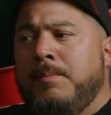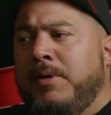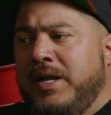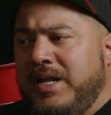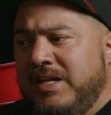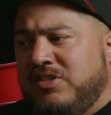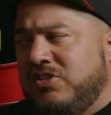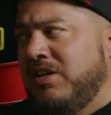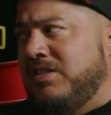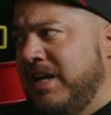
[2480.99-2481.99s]
But
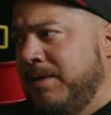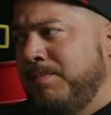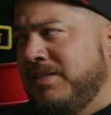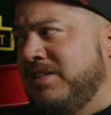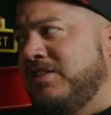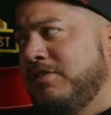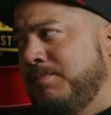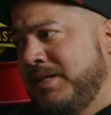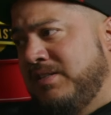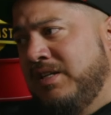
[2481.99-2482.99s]
it's just that business
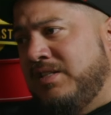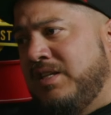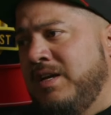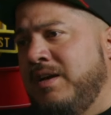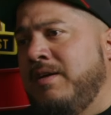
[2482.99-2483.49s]
is business.